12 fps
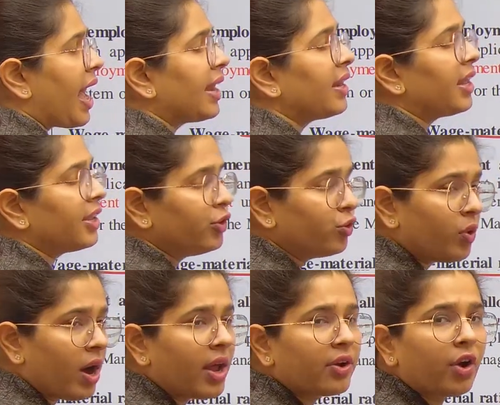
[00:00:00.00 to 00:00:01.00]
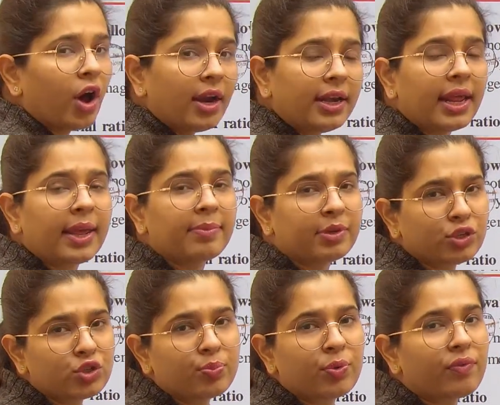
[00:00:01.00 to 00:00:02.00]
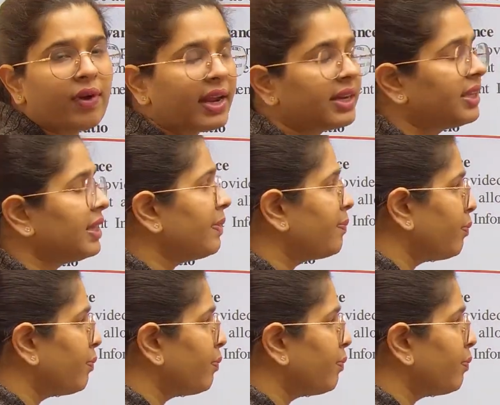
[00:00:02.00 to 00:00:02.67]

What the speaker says: and you are not able to provide the